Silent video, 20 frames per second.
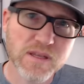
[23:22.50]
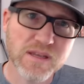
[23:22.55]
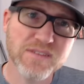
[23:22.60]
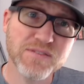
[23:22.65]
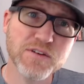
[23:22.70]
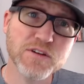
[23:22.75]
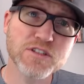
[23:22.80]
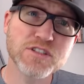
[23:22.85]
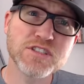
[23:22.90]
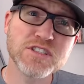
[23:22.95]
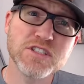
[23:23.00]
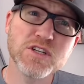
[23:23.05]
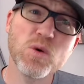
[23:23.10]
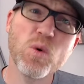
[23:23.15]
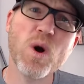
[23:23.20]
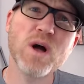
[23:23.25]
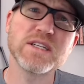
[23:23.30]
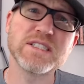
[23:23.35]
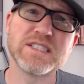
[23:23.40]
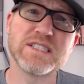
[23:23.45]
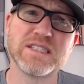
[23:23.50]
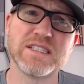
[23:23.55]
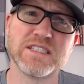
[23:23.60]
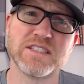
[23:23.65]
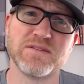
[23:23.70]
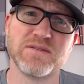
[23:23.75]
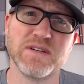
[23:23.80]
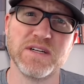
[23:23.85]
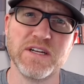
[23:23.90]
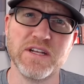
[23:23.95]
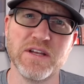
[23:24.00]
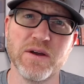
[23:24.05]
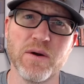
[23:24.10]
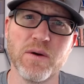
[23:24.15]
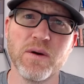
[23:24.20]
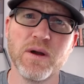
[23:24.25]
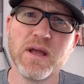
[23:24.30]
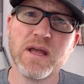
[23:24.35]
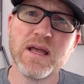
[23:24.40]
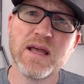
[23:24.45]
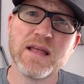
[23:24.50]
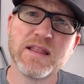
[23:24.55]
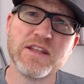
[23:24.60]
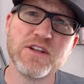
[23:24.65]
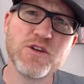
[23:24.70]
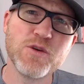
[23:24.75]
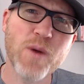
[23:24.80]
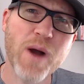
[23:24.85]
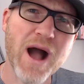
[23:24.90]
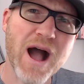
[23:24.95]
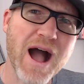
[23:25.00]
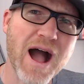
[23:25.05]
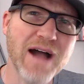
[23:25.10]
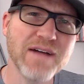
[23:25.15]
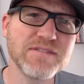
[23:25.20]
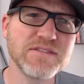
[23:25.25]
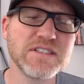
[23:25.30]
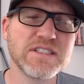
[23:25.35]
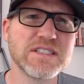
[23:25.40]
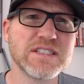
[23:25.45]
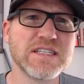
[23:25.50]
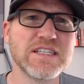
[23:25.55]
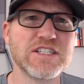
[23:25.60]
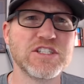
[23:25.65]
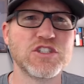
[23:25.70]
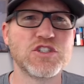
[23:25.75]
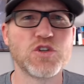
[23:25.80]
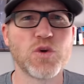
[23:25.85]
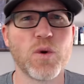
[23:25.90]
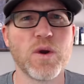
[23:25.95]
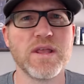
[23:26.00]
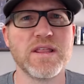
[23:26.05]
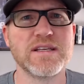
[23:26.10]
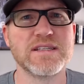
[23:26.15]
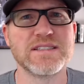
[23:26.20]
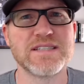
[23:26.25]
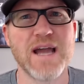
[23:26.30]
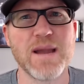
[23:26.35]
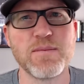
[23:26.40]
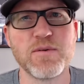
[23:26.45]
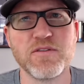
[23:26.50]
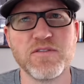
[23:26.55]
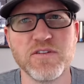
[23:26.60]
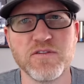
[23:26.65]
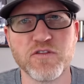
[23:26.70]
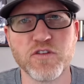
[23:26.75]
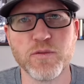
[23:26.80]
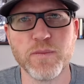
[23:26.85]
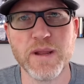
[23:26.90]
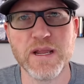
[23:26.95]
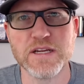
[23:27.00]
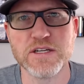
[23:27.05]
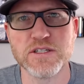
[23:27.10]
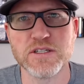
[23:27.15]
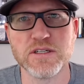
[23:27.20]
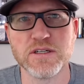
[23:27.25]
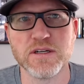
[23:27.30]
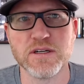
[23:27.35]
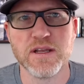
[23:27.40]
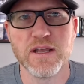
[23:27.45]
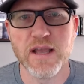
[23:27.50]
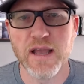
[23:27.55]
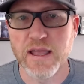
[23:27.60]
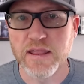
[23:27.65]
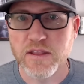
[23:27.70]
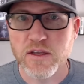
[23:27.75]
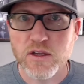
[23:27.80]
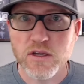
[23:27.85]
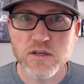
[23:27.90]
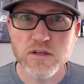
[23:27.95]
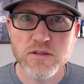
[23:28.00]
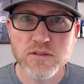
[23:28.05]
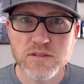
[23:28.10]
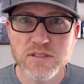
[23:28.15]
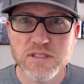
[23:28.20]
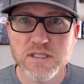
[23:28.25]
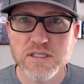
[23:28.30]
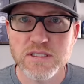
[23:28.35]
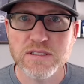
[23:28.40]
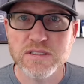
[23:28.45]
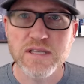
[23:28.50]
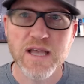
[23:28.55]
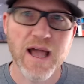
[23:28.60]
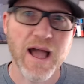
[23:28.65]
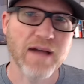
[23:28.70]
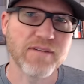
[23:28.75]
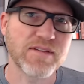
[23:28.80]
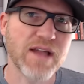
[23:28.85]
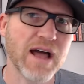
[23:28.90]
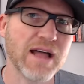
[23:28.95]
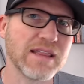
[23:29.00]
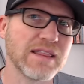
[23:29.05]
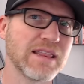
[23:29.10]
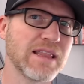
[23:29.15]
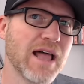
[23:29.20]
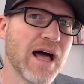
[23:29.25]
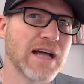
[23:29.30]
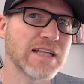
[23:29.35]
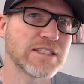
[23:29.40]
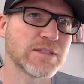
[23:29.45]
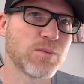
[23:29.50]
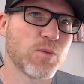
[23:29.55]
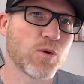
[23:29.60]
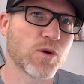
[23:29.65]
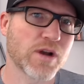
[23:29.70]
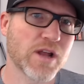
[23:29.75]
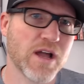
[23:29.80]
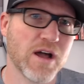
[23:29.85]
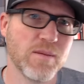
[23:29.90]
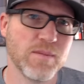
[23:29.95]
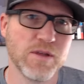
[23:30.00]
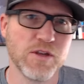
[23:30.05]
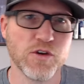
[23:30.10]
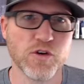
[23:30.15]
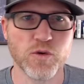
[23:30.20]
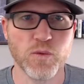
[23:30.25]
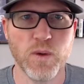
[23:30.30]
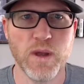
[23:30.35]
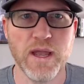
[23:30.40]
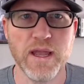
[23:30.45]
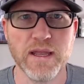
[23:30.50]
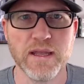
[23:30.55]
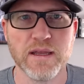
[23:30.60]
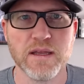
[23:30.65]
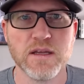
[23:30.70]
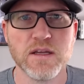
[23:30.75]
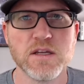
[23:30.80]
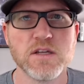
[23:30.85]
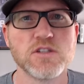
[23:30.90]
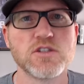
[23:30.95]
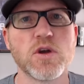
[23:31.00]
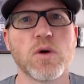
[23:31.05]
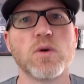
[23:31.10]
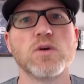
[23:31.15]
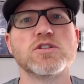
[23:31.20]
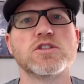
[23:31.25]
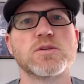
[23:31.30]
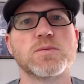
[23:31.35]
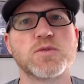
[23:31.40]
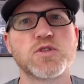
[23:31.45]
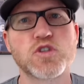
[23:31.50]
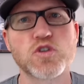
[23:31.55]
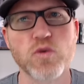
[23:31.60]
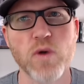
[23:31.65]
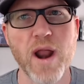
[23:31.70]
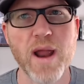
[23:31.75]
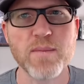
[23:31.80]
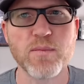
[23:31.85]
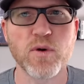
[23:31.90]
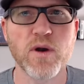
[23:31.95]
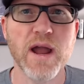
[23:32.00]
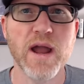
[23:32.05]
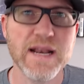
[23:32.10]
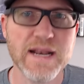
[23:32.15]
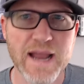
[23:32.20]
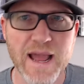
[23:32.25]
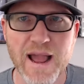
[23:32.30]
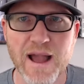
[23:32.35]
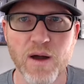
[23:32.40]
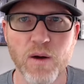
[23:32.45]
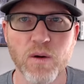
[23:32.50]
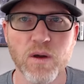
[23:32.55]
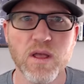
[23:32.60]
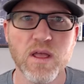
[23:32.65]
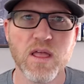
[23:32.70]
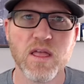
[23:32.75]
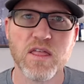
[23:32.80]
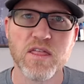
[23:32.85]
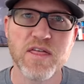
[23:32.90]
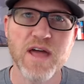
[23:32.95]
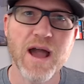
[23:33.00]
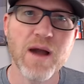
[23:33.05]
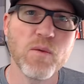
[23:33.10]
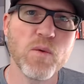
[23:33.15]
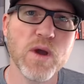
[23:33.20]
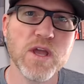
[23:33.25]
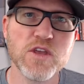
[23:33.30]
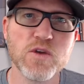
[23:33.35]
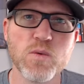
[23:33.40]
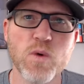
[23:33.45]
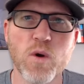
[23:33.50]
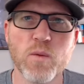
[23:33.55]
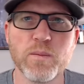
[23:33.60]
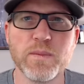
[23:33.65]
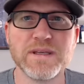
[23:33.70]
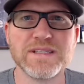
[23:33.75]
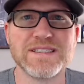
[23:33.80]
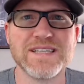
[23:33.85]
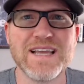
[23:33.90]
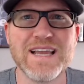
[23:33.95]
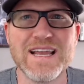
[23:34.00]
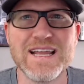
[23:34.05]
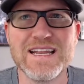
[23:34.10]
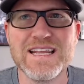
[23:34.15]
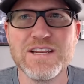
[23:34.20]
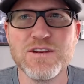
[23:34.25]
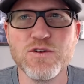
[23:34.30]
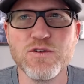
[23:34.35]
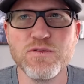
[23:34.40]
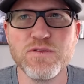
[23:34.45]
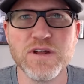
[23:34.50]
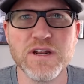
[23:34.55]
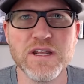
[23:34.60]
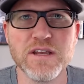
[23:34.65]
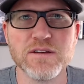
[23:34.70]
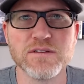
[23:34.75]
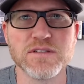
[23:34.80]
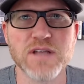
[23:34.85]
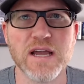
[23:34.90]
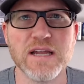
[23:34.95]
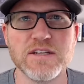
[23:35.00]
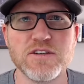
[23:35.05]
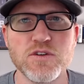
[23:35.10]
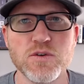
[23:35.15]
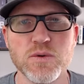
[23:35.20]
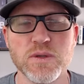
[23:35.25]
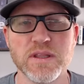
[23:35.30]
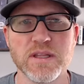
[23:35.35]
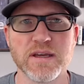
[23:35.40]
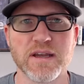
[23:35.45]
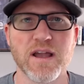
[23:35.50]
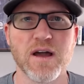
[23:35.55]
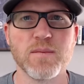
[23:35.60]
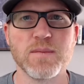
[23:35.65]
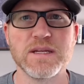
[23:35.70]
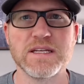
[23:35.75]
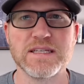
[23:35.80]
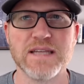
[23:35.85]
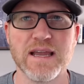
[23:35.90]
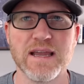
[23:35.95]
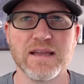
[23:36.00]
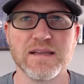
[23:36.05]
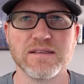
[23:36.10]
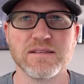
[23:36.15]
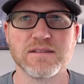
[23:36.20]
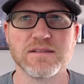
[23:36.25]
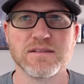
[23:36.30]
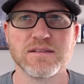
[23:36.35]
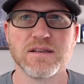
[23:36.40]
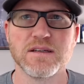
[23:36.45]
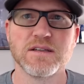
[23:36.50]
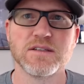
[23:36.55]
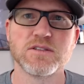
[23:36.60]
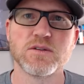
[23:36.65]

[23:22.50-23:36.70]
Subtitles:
If you're still watching this video, then you obviously enjoy this type of information. And the good news is, I've got lots more coming your way. So subscribe right now, that way you won't miss any new videos I do in the coming days.